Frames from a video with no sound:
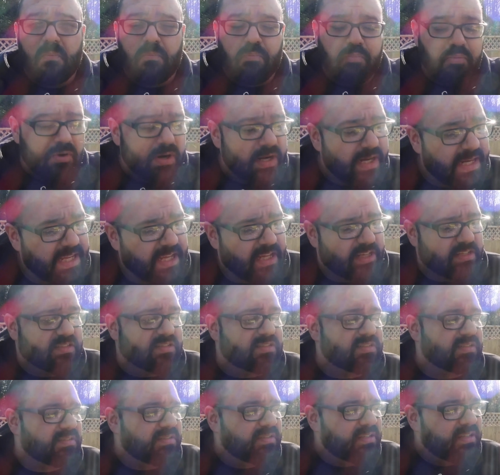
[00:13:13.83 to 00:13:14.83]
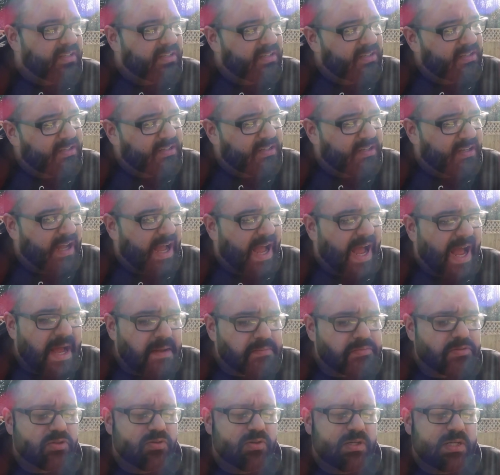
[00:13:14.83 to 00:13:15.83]
Brilliant.
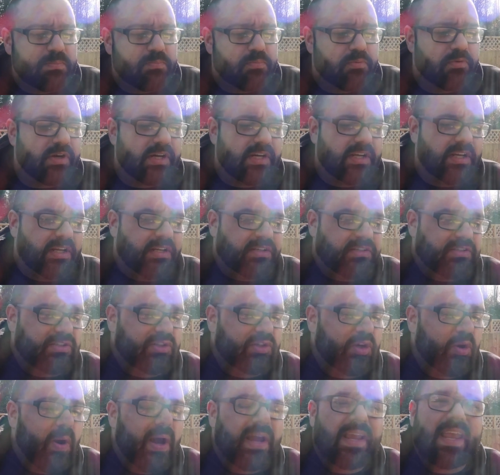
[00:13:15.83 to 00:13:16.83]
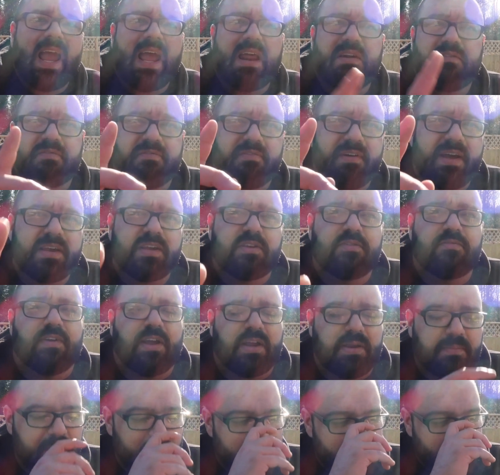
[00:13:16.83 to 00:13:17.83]
Absolutely brilliant. So again, thank you
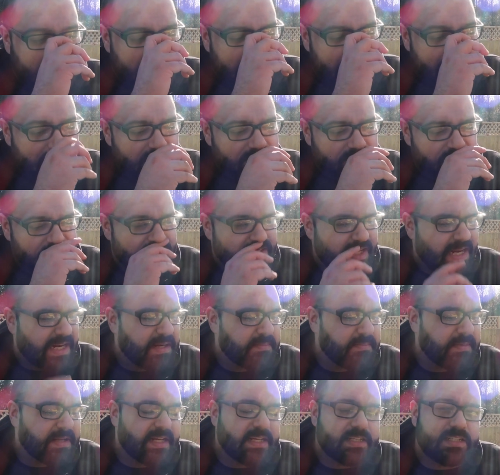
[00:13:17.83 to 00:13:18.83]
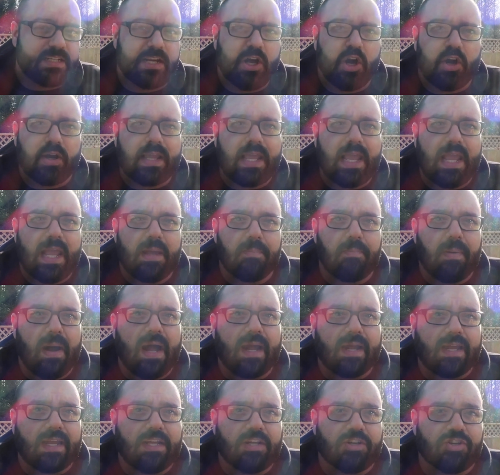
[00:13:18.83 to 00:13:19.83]
very much, Alex, for sending me this little care
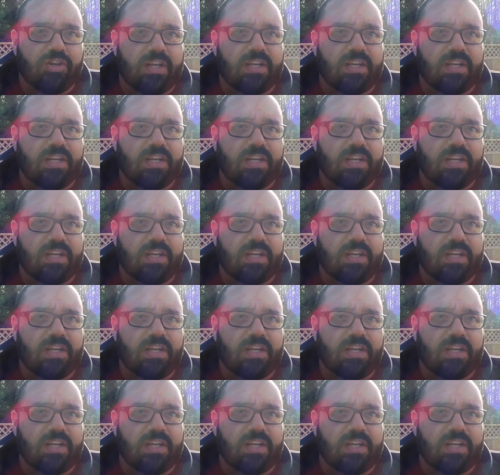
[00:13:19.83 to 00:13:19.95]
package.